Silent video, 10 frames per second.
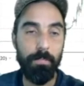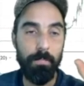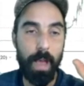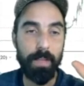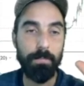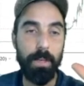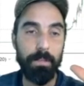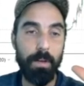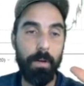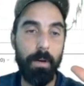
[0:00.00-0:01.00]
aspects
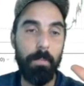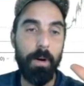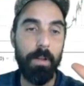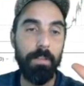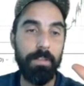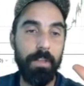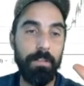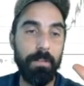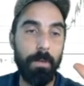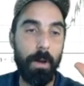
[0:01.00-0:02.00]
going on behind the scenes
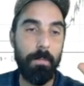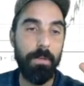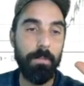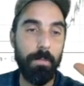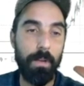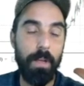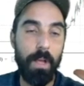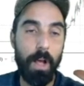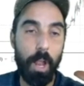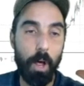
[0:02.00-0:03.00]
at the moment.
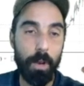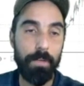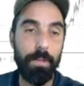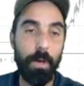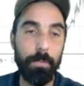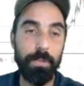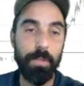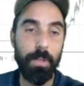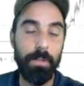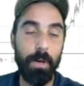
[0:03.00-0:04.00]
A lot of
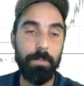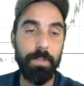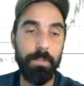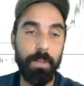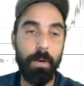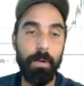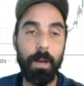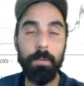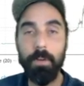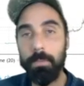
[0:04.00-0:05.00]
adoption is going
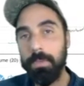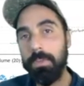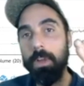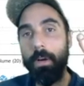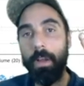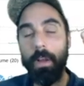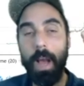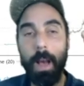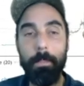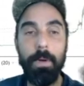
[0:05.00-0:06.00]
up. Adoption's going
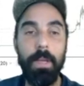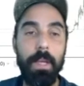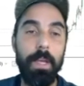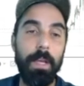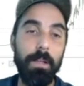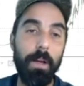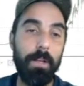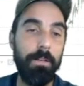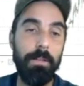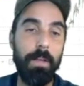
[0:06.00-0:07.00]
up
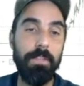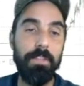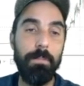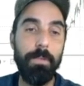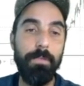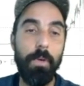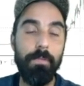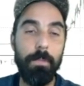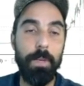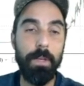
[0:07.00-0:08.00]
like never seen before
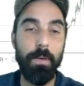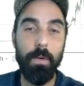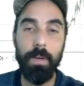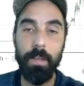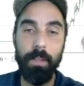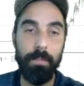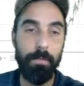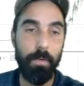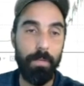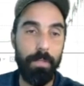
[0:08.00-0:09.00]
for Bitcoin, and
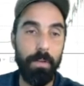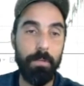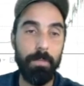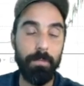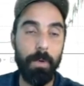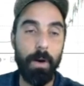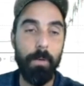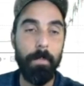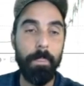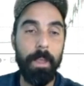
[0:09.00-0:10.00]
therefore Ethereum as
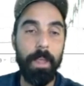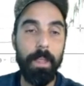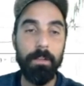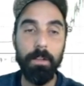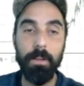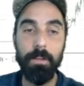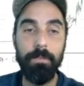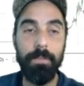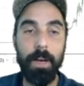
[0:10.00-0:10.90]
well. There's a lot of